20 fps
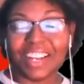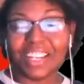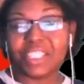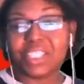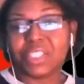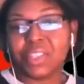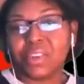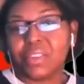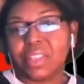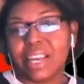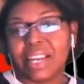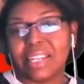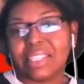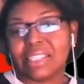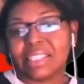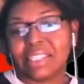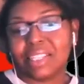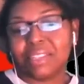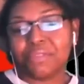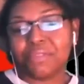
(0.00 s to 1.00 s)
So
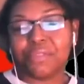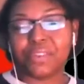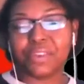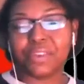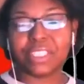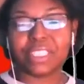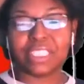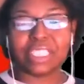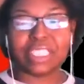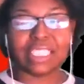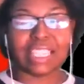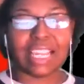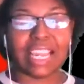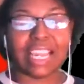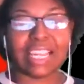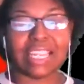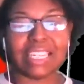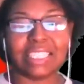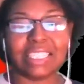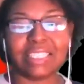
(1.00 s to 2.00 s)
that's it for
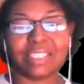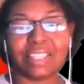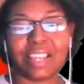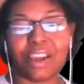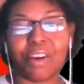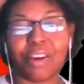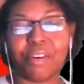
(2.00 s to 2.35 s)
today's